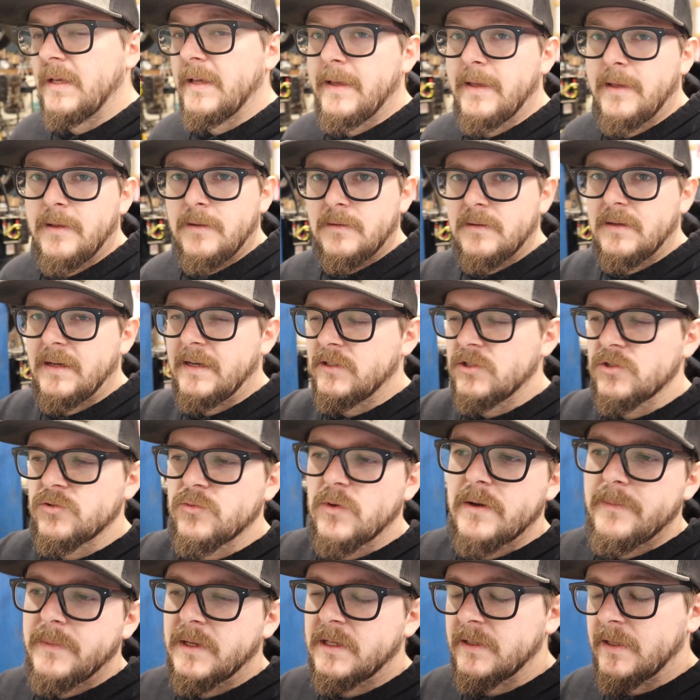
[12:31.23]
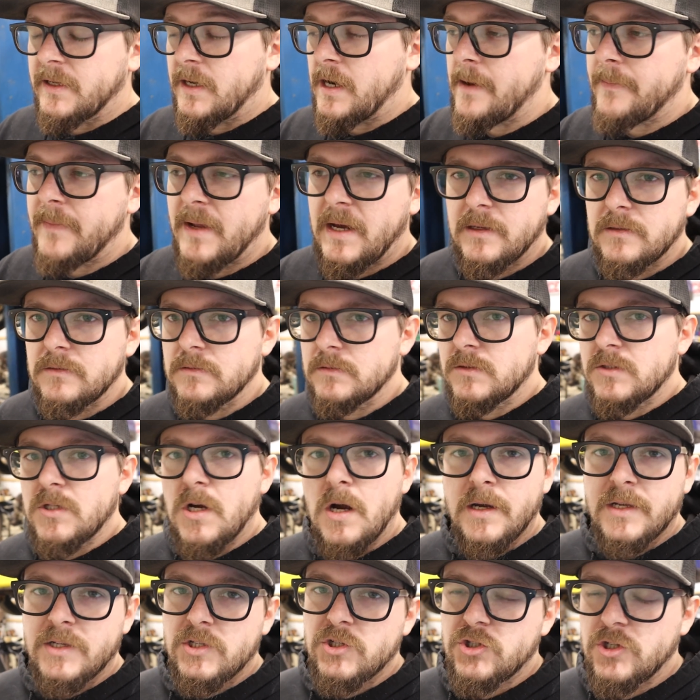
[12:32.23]
And I just want to be clear. I'm not
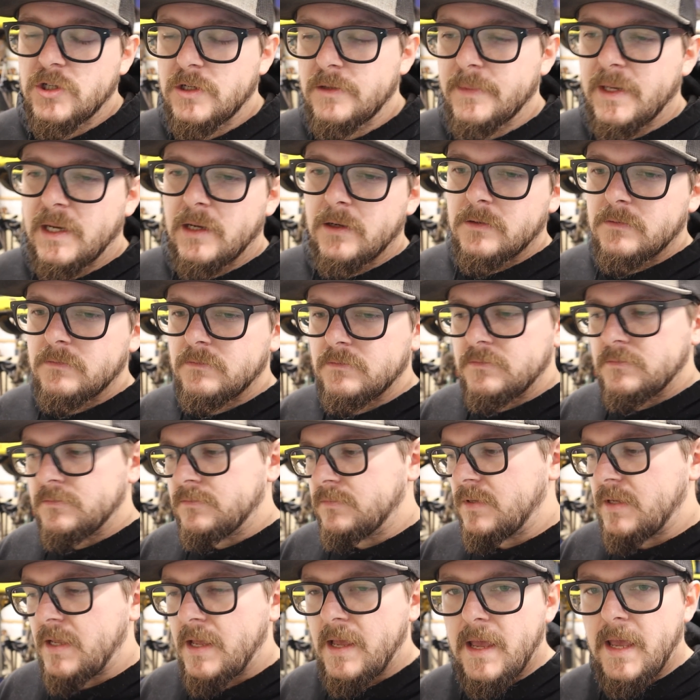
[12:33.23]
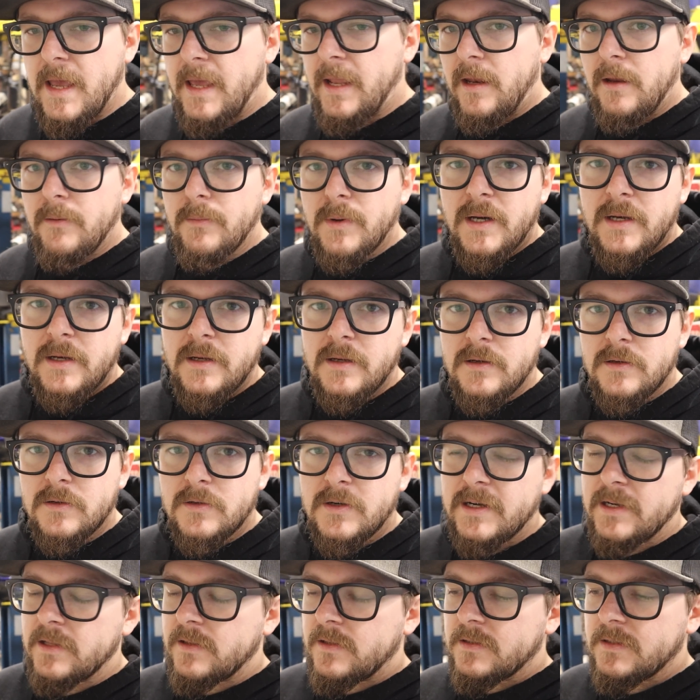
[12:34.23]
talking shit about anybody
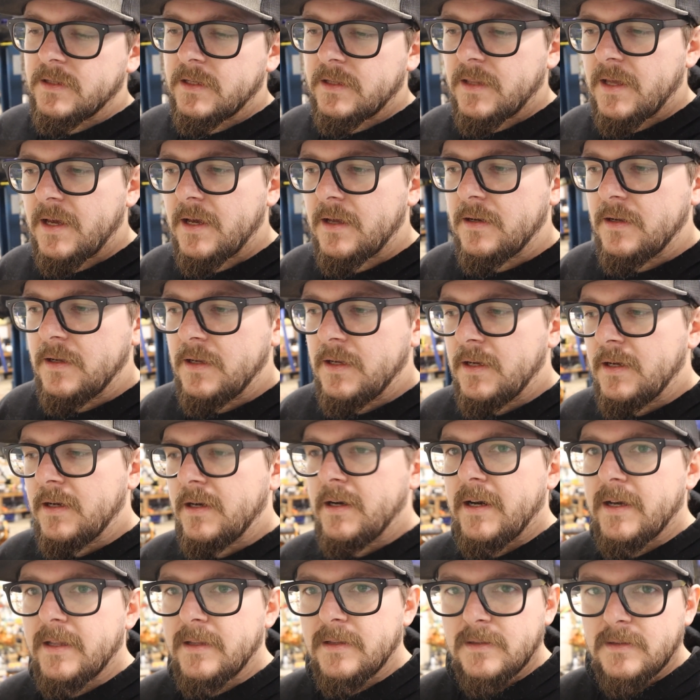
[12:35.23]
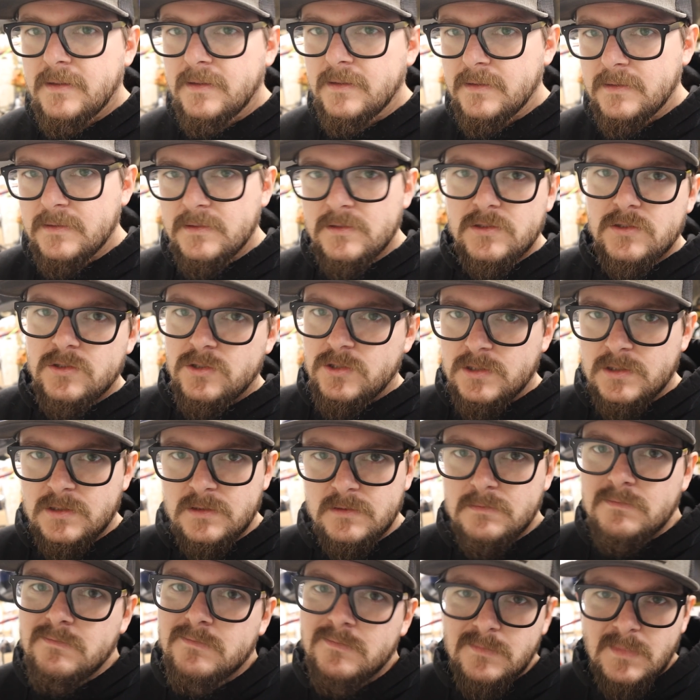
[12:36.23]
or anything like that. I think it's
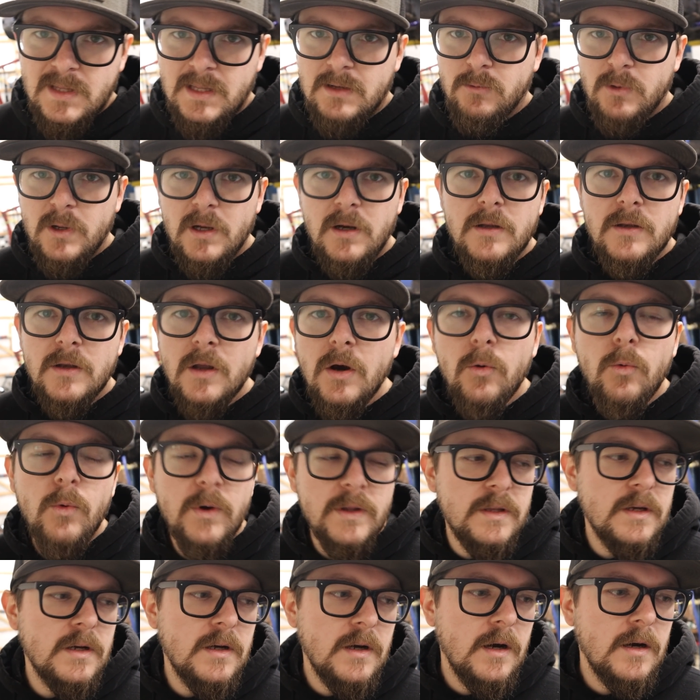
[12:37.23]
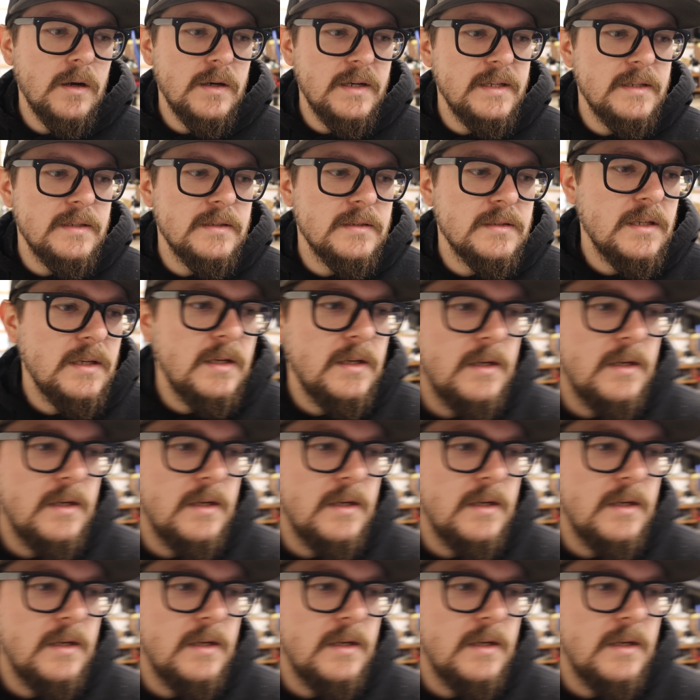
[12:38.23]
just like we all know what the car is.